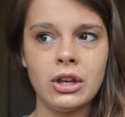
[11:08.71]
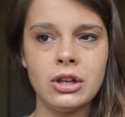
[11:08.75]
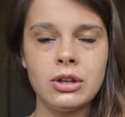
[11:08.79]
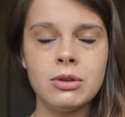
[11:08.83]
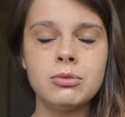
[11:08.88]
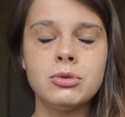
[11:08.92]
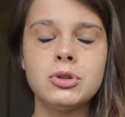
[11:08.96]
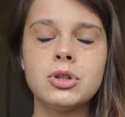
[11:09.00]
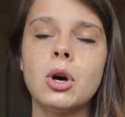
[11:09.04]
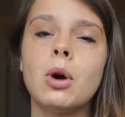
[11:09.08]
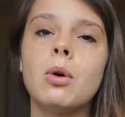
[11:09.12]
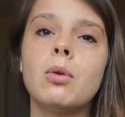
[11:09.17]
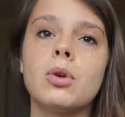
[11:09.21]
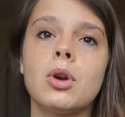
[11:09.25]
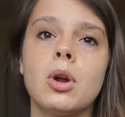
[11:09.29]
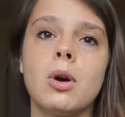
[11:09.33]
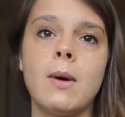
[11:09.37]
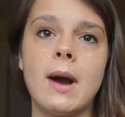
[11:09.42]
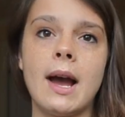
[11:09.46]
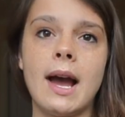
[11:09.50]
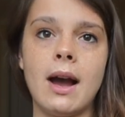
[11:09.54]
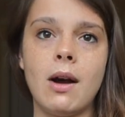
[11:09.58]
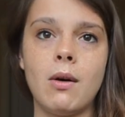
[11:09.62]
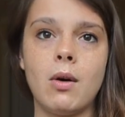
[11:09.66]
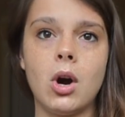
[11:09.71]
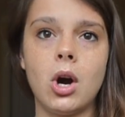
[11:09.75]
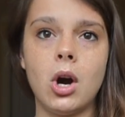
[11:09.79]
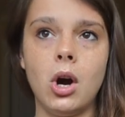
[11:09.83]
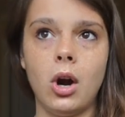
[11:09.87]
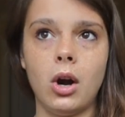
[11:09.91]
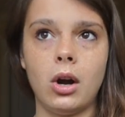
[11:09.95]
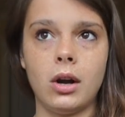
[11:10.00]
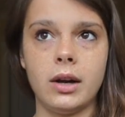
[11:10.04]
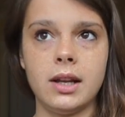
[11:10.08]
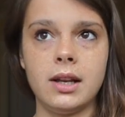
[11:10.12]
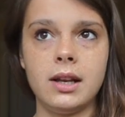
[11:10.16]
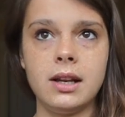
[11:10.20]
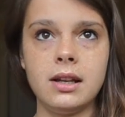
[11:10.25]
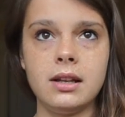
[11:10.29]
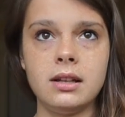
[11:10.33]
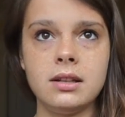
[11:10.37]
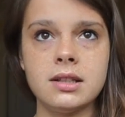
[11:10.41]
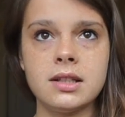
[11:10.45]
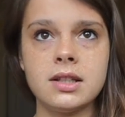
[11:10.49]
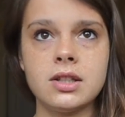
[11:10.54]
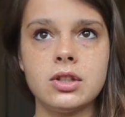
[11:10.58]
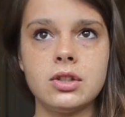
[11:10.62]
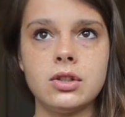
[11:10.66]
you don't know how hard it
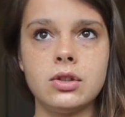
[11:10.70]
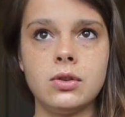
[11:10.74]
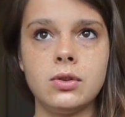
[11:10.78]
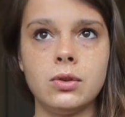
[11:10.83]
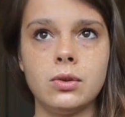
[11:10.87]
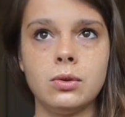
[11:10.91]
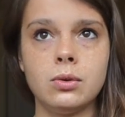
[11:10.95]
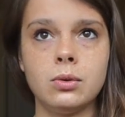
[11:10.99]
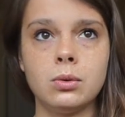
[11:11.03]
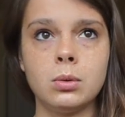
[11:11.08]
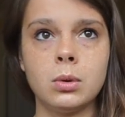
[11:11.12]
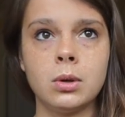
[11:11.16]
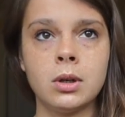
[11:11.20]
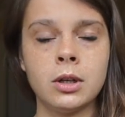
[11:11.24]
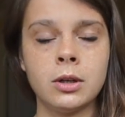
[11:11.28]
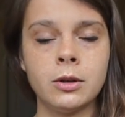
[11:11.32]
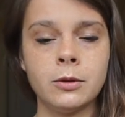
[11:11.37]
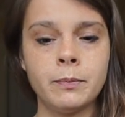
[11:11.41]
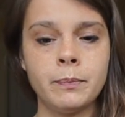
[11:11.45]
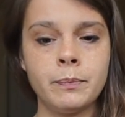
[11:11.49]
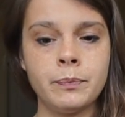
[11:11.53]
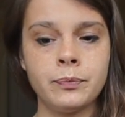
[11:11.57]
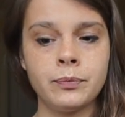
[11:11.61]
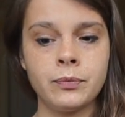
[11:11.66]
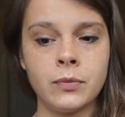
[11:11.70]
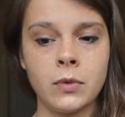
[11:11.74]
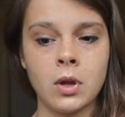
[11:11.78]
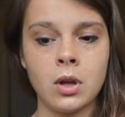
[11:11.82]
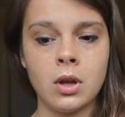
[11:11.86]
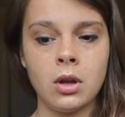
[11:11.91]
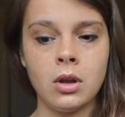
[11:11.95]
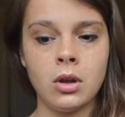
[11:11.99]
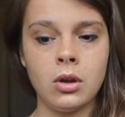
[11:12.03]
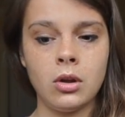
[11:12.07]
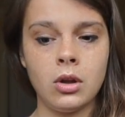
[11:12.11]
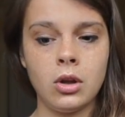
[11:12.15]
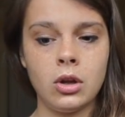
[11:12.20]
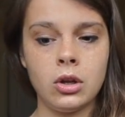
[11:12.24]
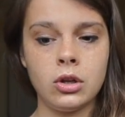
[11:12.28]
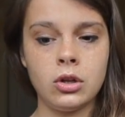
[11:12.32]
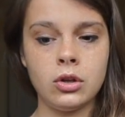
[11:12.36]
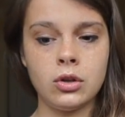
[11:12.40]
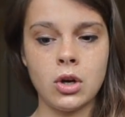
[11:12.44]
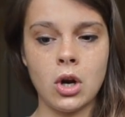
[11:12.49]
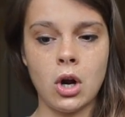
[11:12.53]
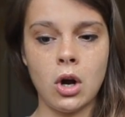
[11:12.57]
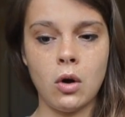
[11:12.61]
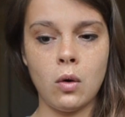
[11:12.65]
is to,
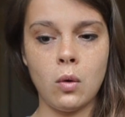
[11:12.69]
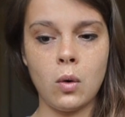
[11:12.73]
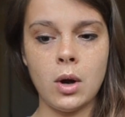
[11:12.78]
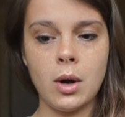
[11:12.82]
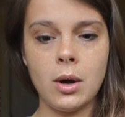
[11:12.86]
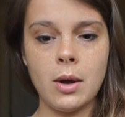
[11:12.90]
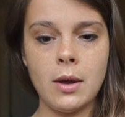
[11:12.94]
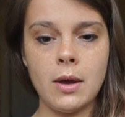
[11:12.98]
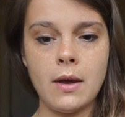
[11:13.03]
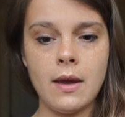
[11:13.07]
you know,